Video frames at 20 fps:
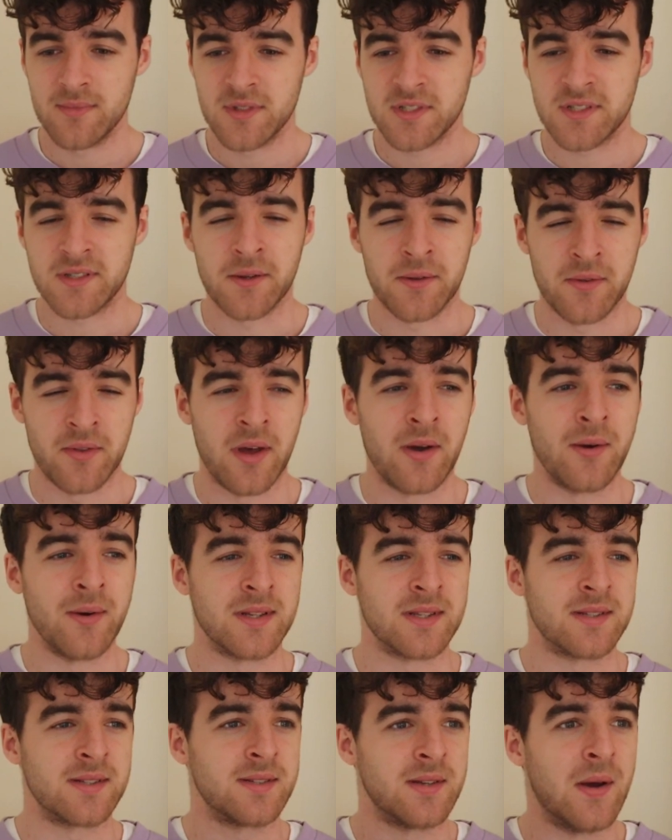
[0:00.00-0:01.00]
So though
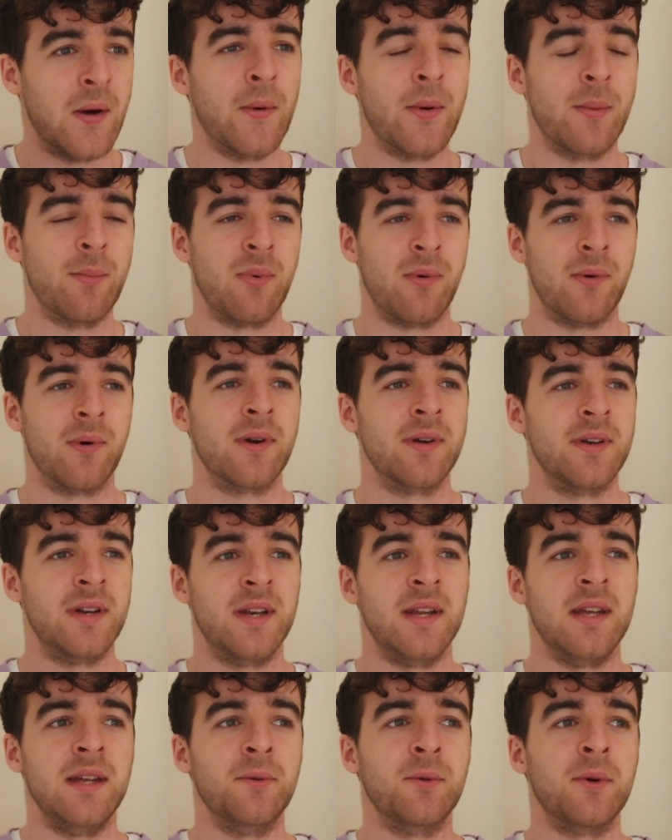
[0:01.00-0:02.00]
it's so important
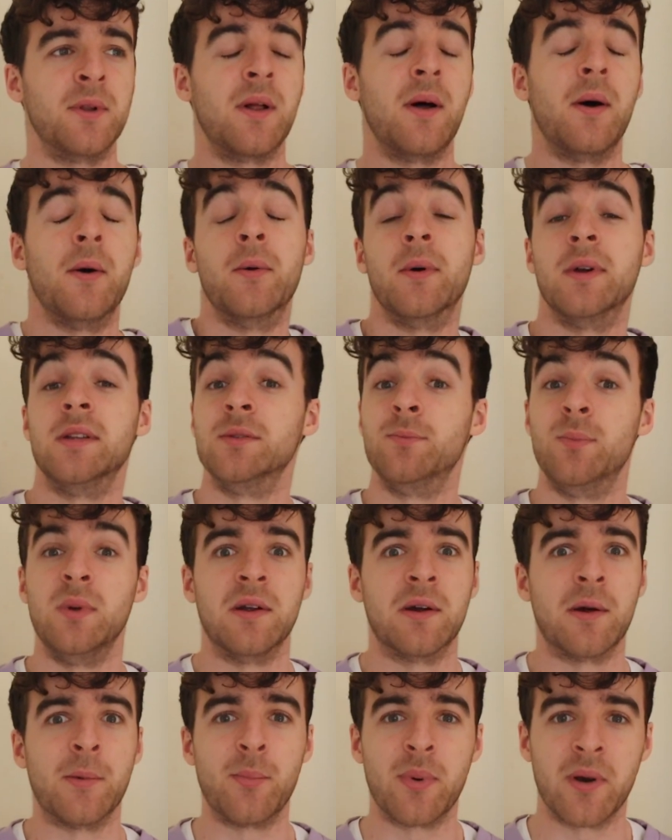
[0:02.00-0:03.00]
and he will always
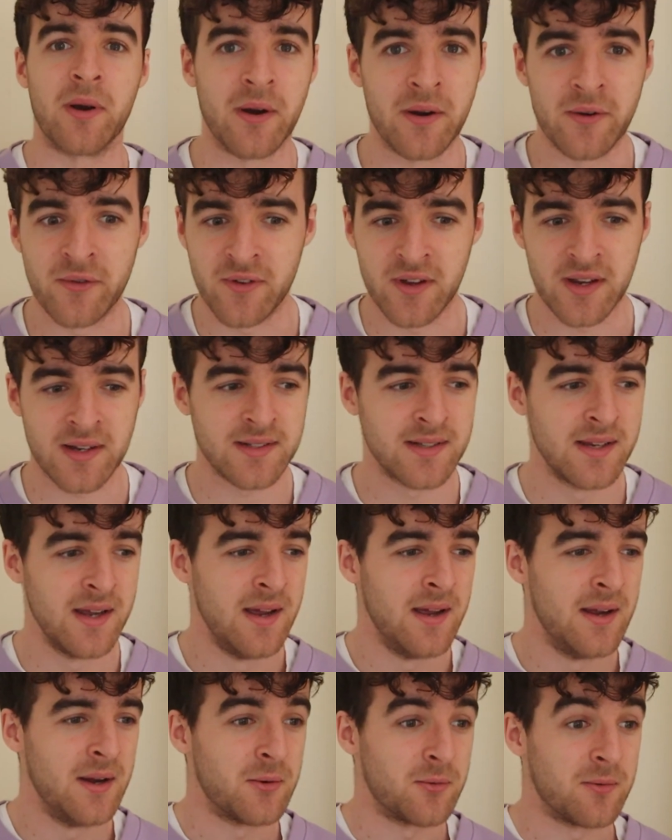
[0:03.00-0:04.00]
be our perfect
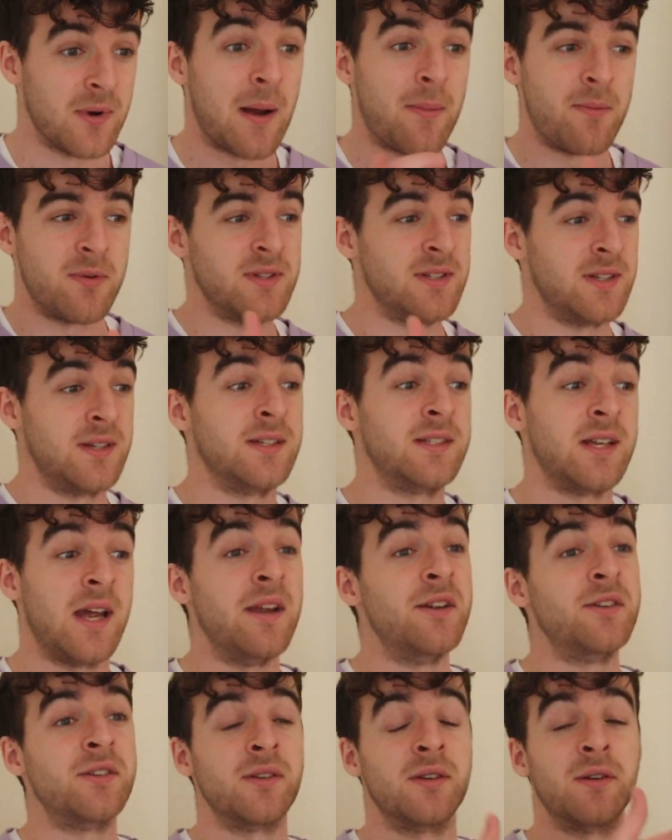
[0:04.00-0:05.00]

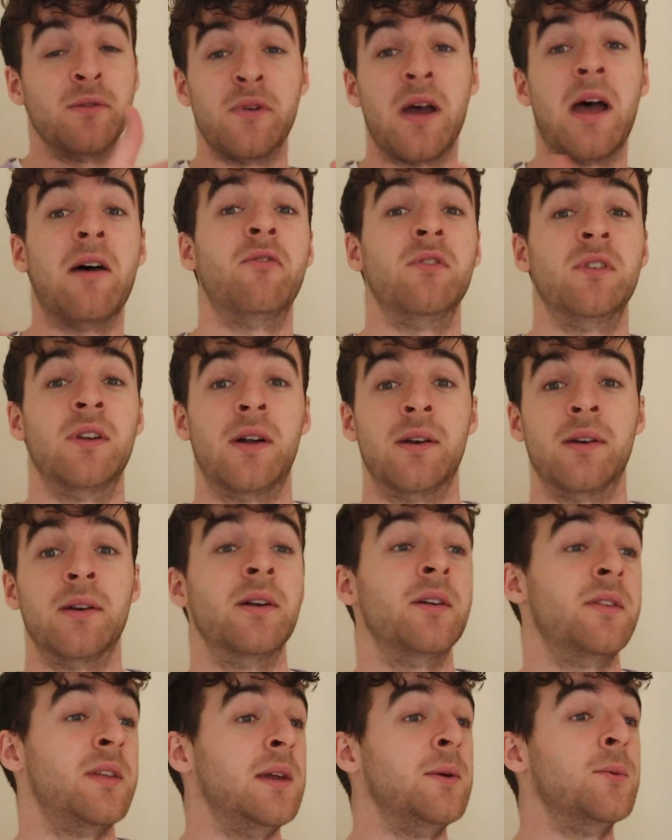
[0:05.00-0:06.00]
representation of heaven on
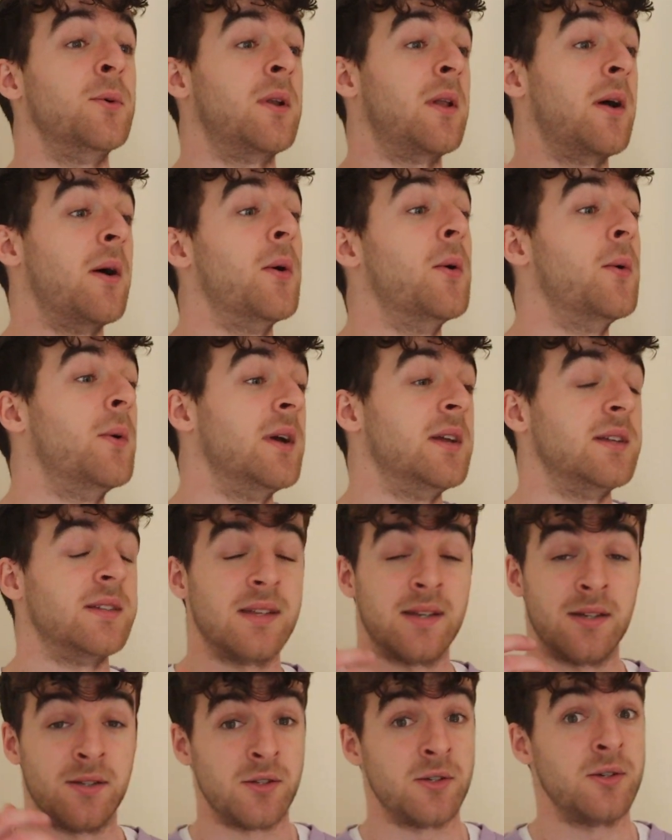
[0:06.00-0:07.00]
earth, he will
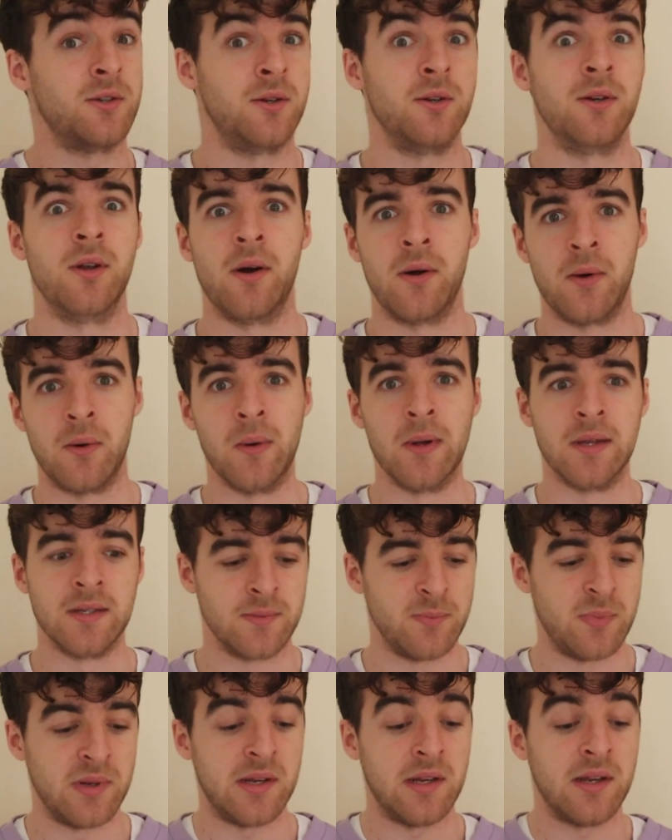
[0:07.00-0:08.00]
always and should
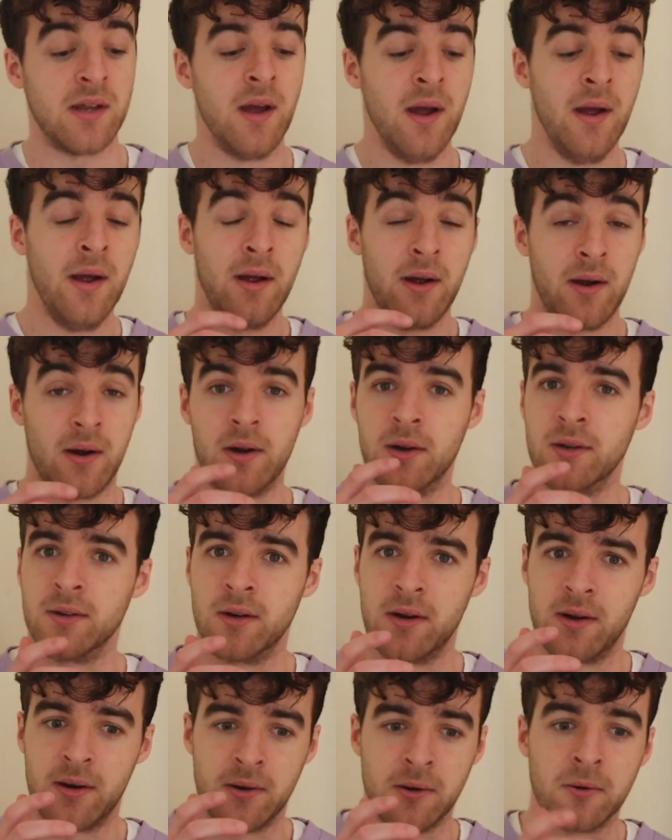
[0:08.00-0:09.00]
always be
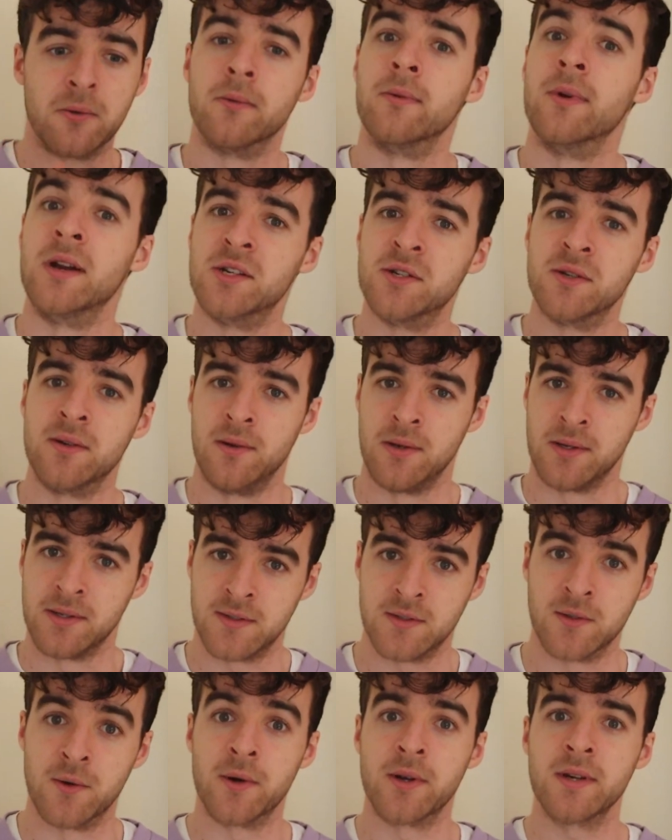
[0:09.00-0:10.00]
our original
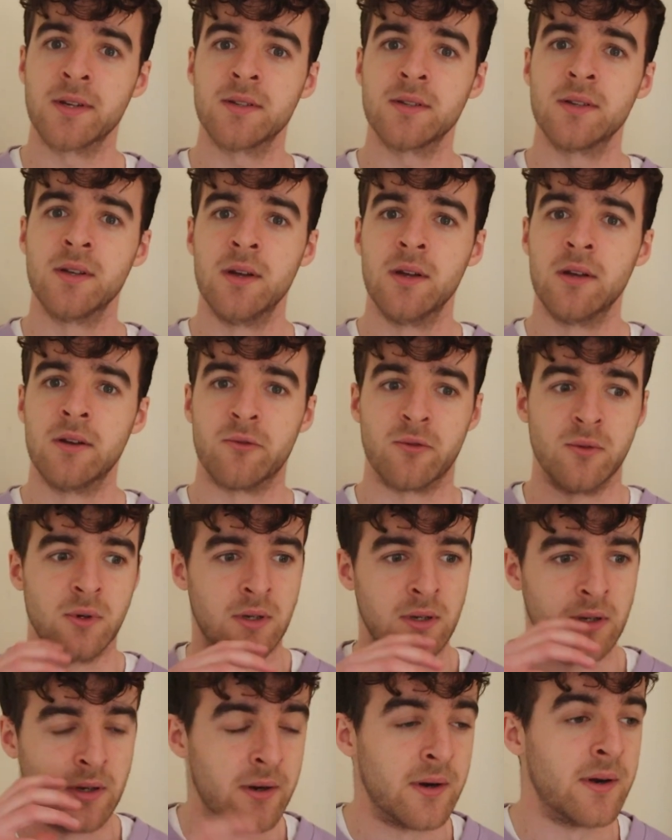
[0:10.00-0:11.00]
source for
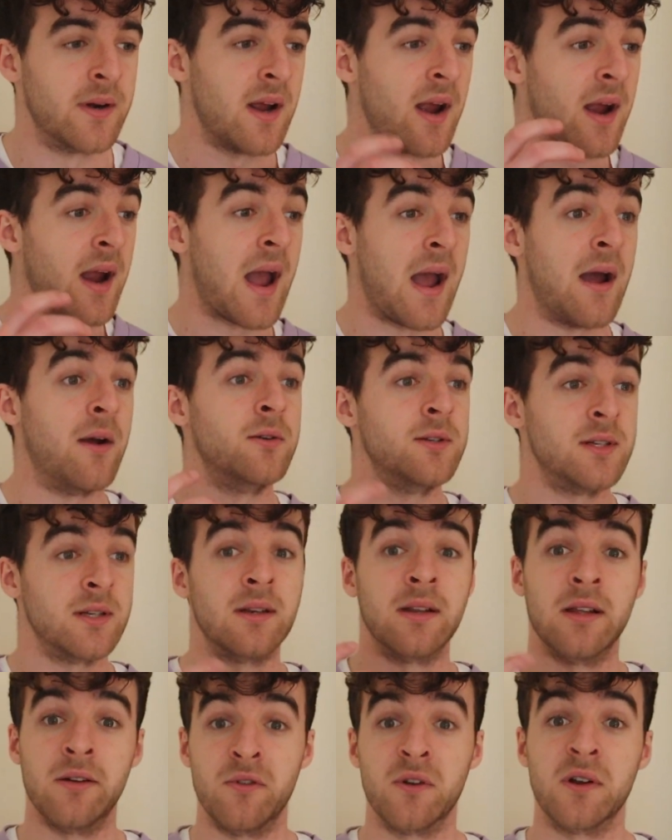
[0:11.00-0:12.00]
learning how to
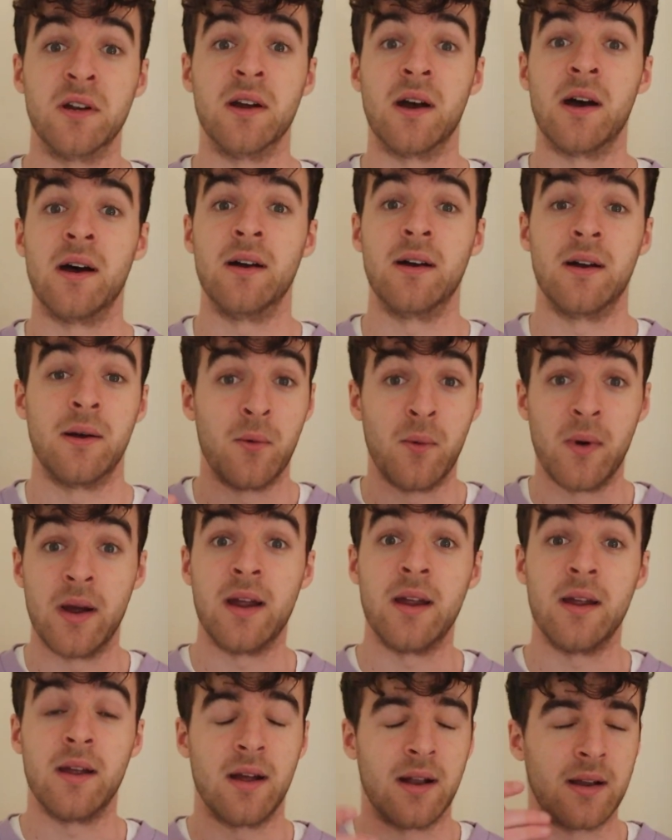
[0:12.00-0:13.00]
live
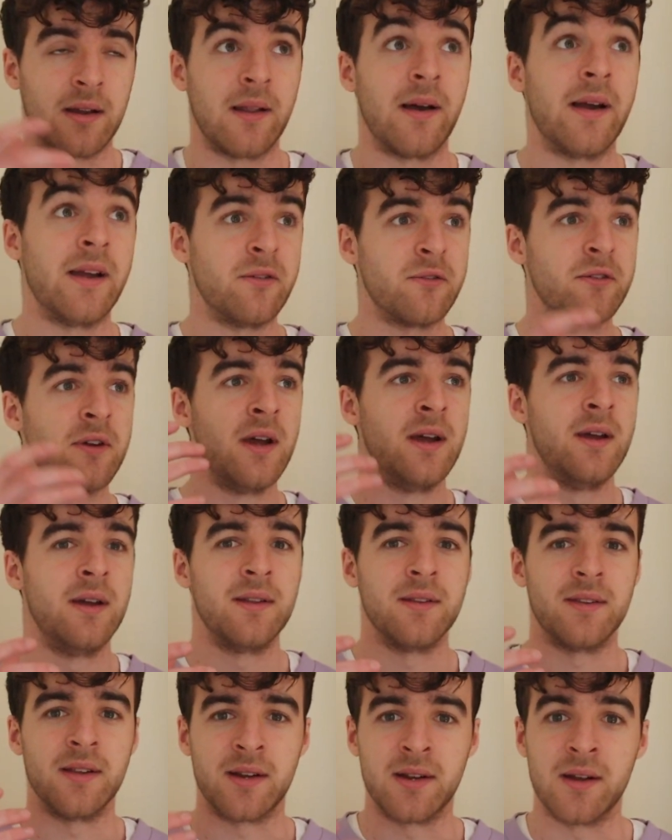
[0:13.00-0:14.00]
a life
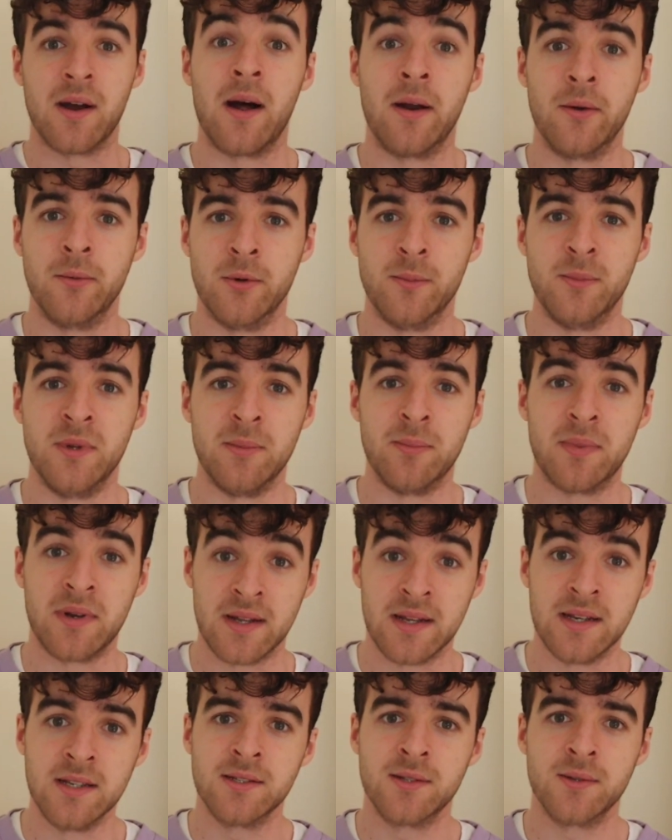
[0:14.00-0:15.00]
that God would be
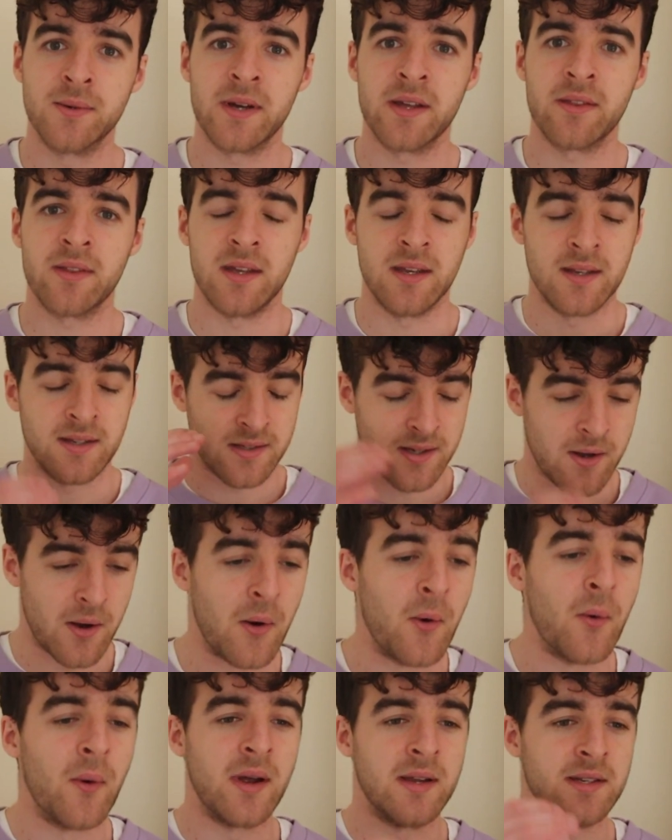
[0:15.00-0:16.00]
pleased with. He is
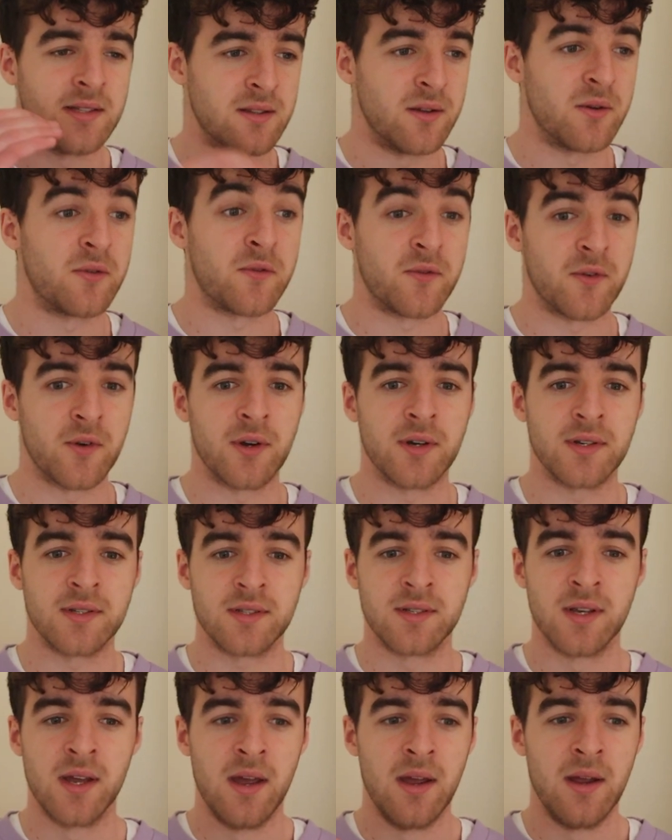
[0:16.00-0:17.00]
always the
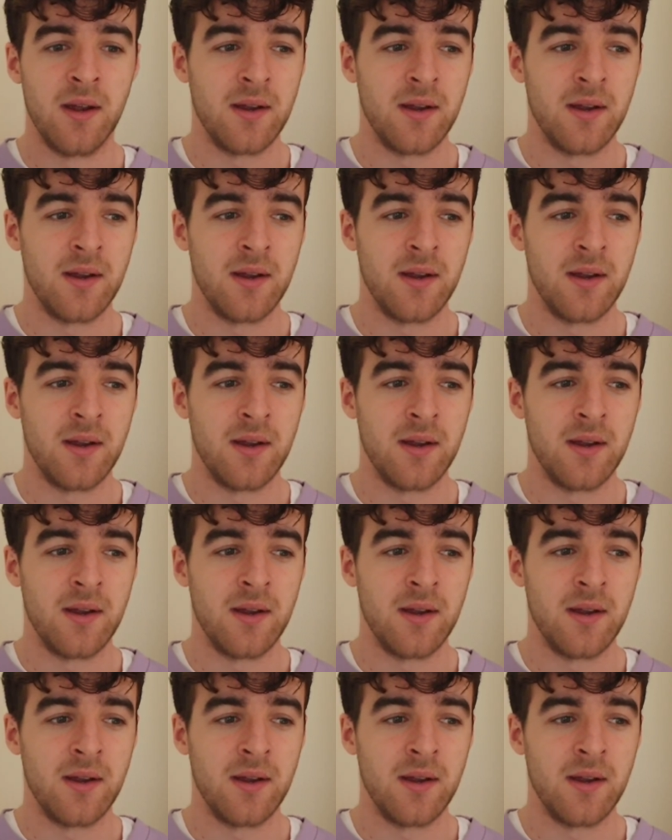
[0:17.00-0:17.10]
first